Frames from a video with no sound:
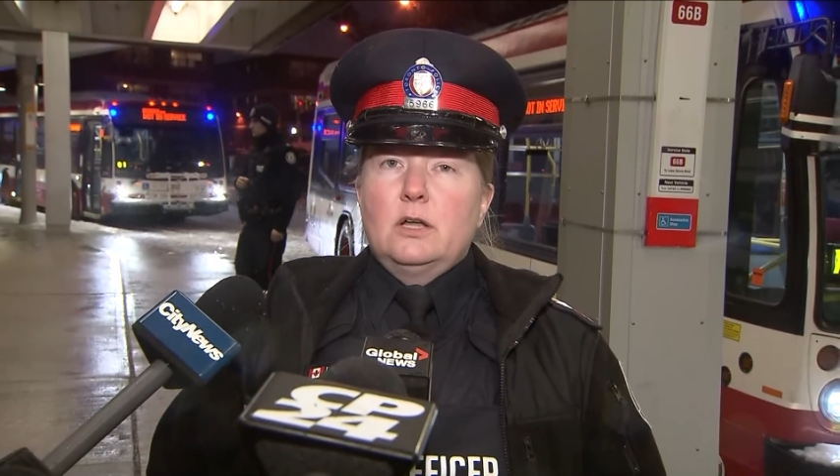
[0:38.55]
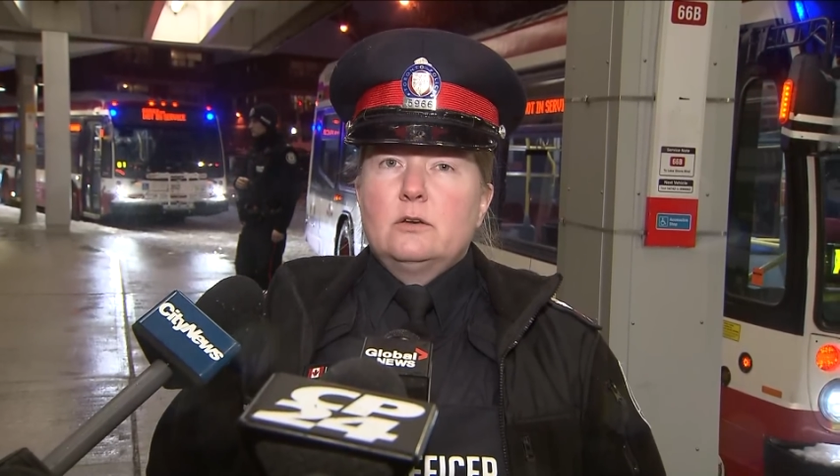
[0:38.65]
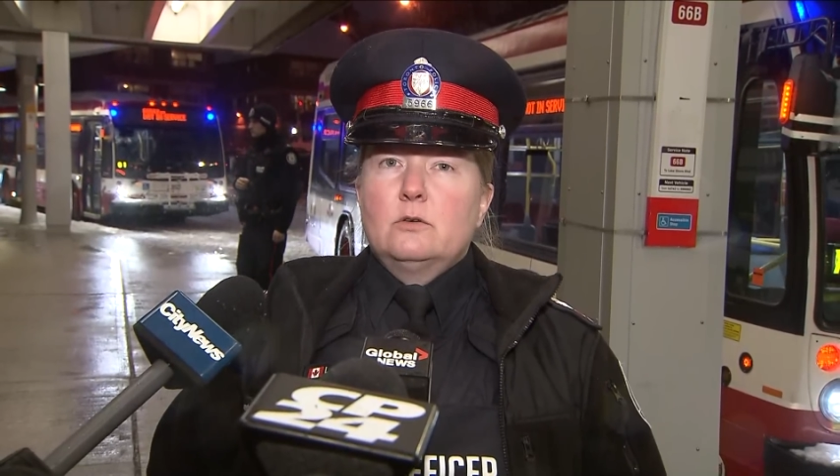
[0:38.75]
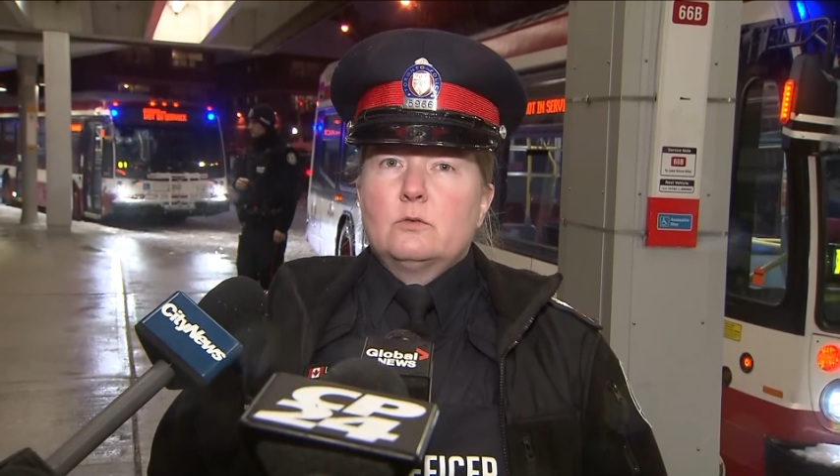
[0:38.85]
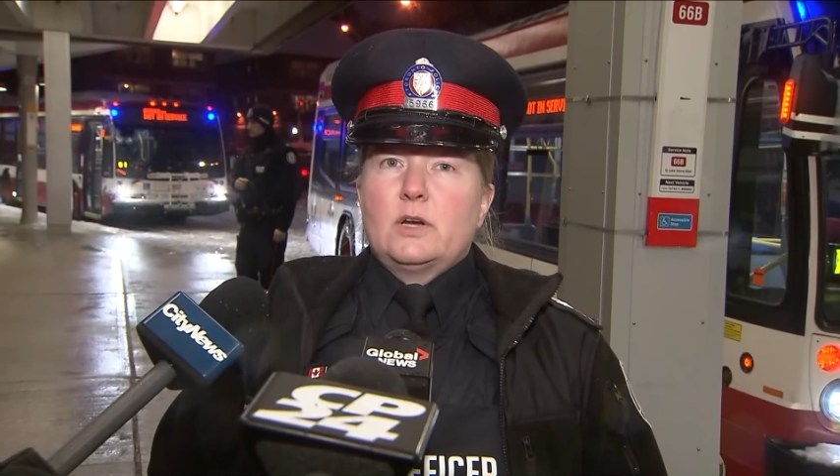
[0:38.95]

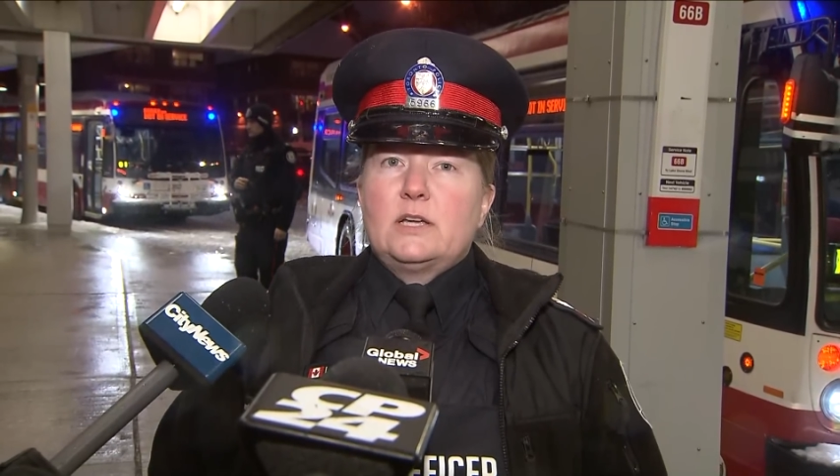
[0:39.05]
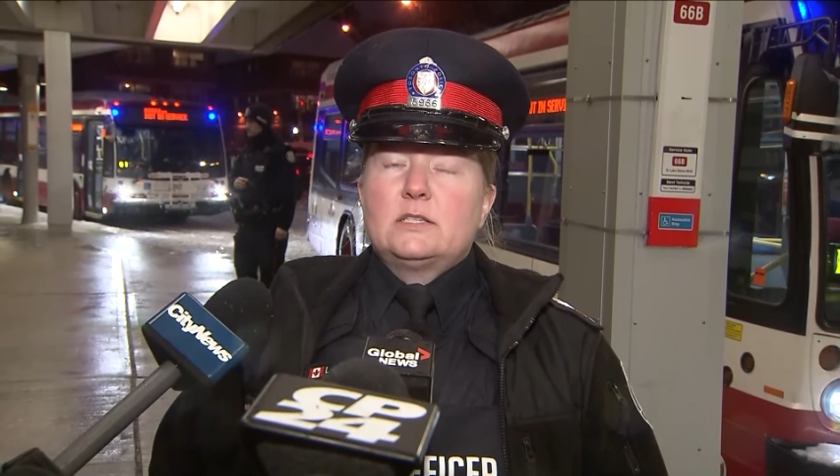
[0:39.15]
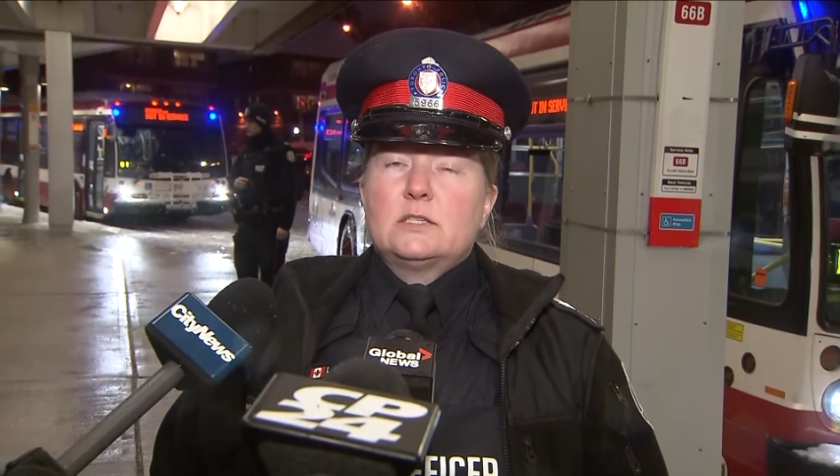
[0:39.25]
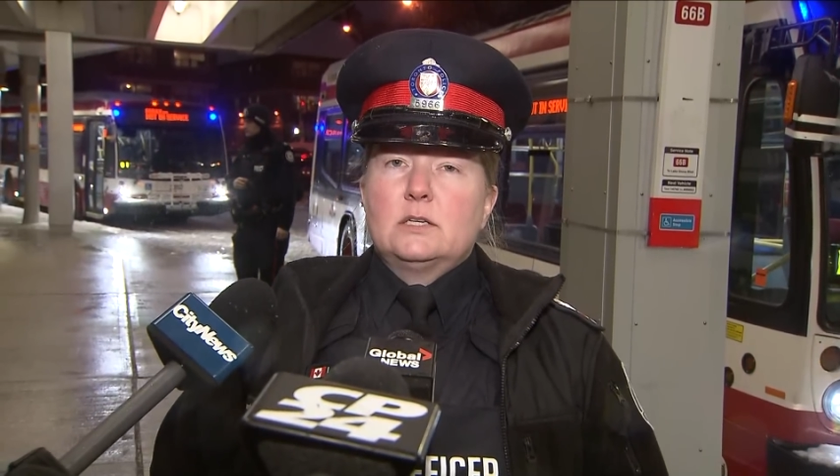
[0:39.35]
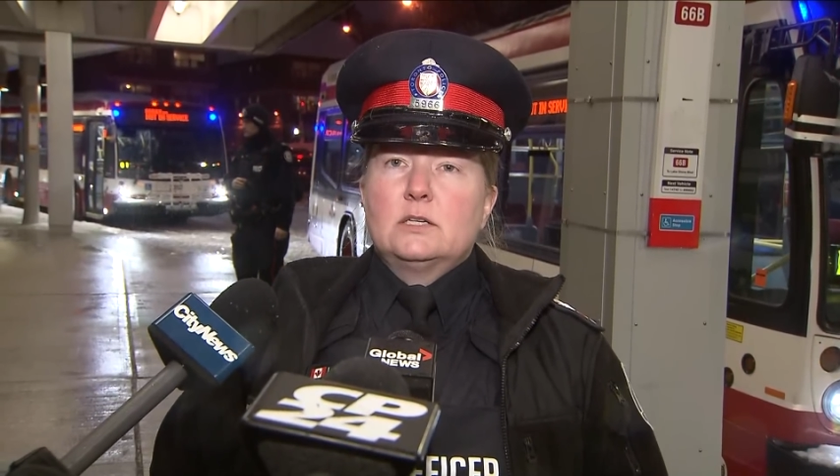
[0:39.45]
unknown
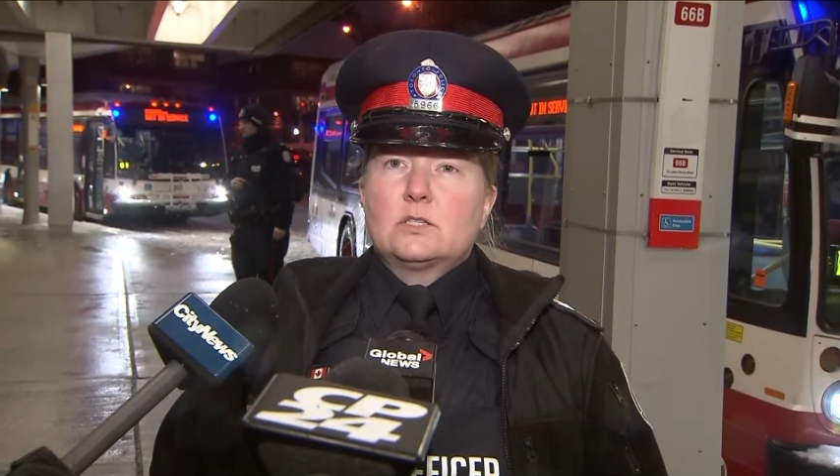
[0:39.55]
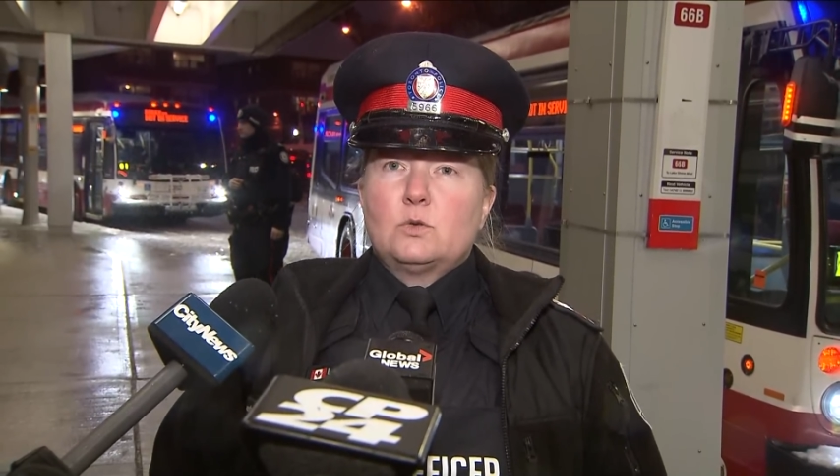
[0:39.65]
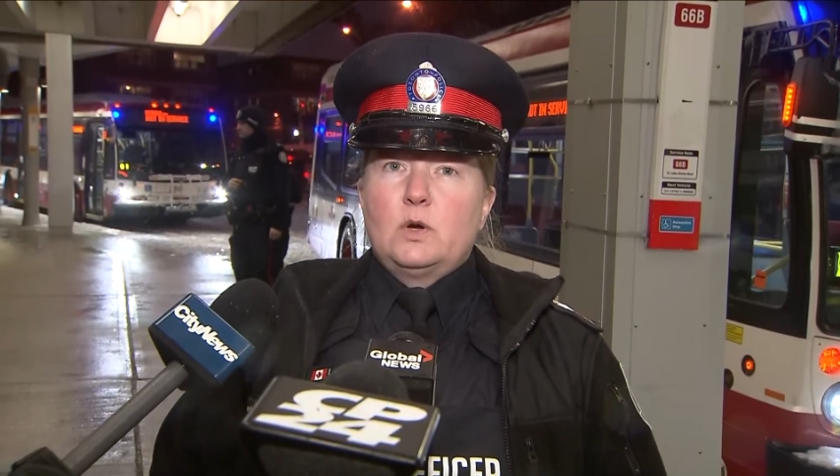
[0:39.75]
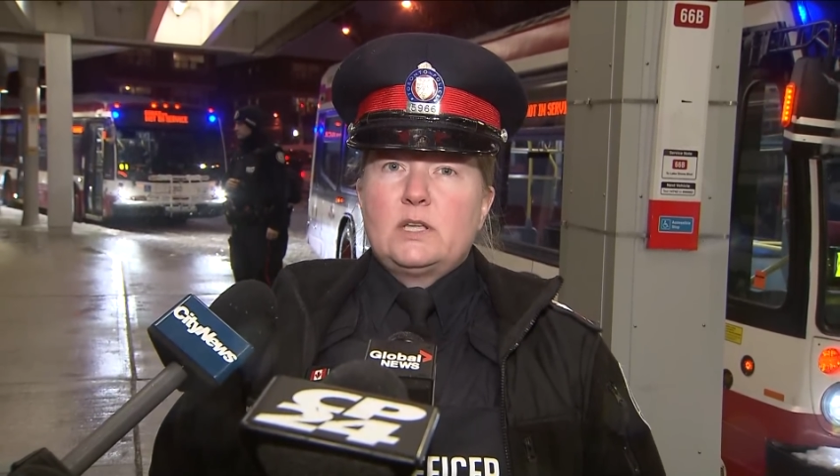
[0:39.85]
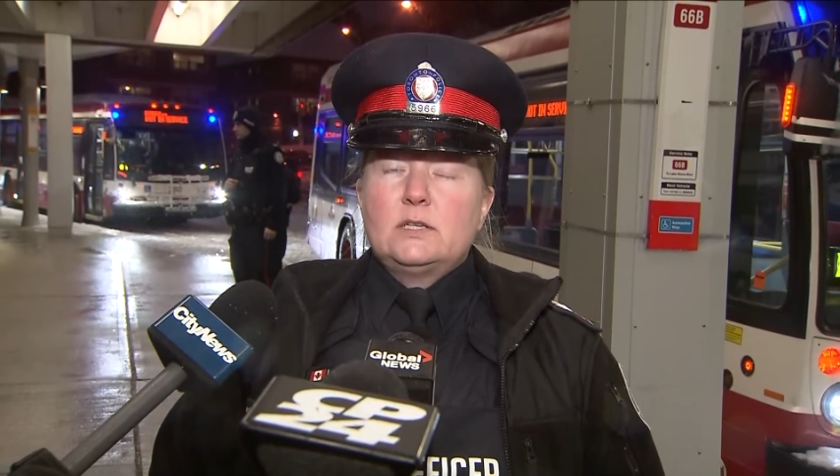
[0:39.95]
race, in his
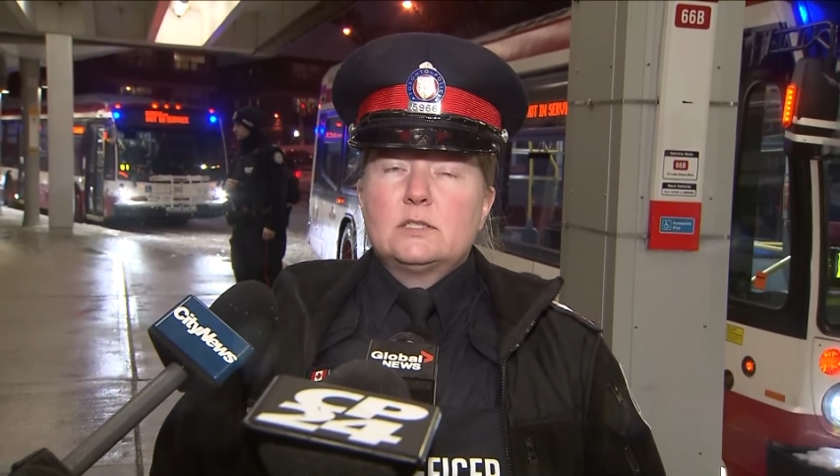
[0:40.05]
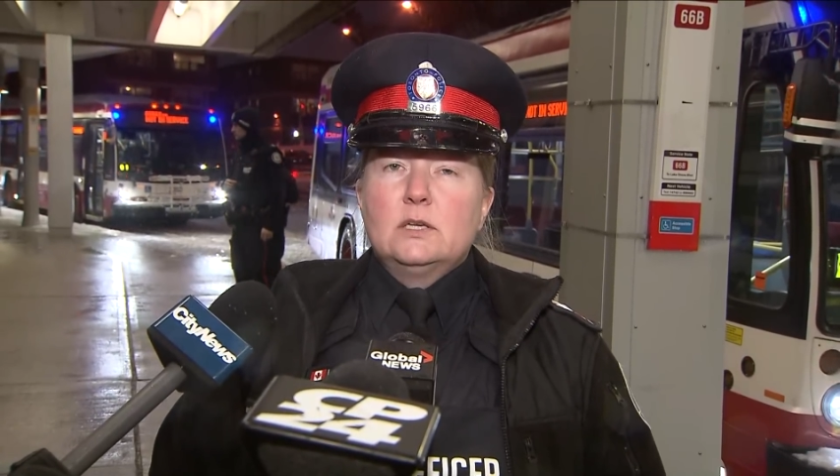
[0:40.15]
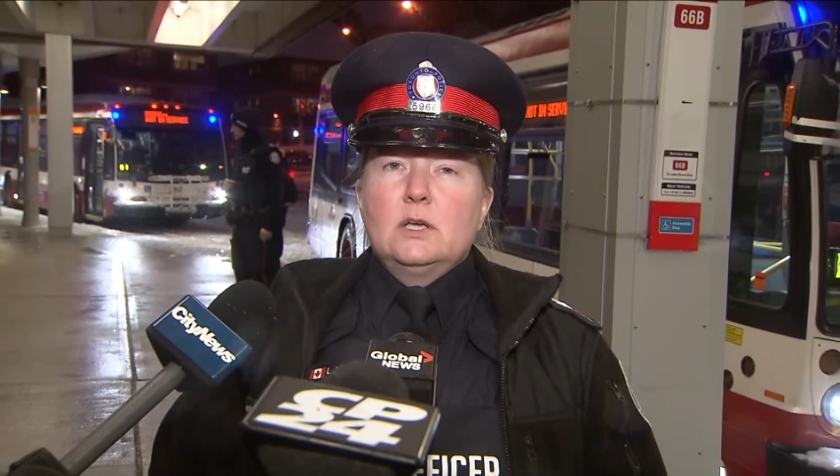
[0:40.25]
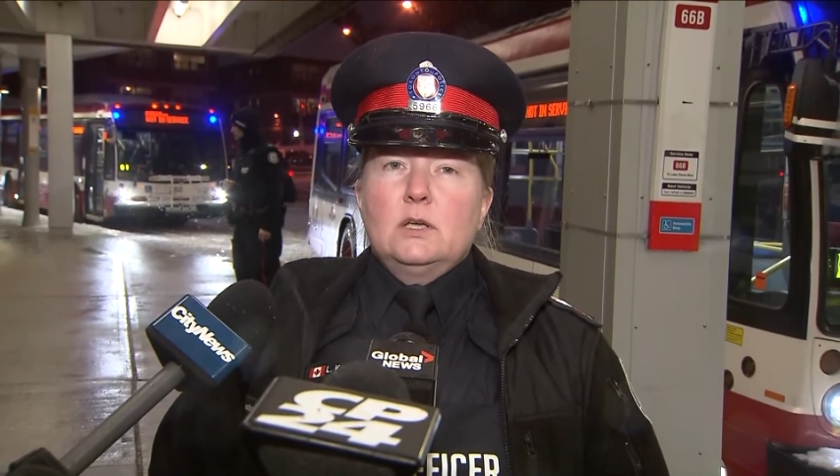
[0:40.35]
20s,